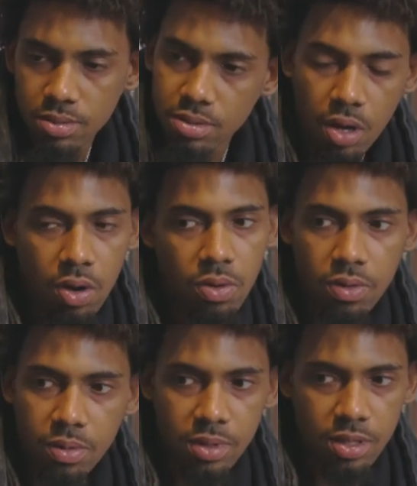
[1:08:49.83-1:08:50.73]
was
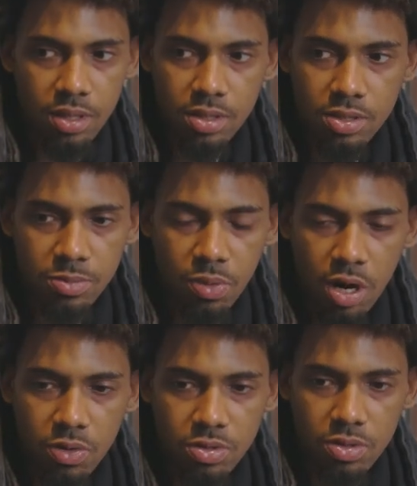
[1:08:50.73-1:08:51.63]
cold to me.
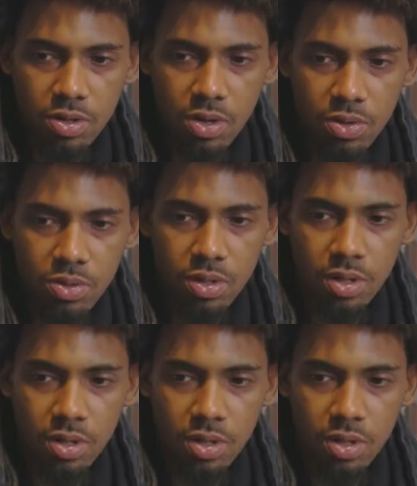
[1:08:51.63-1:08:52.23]
Jabbar was so cold. Yeah, it was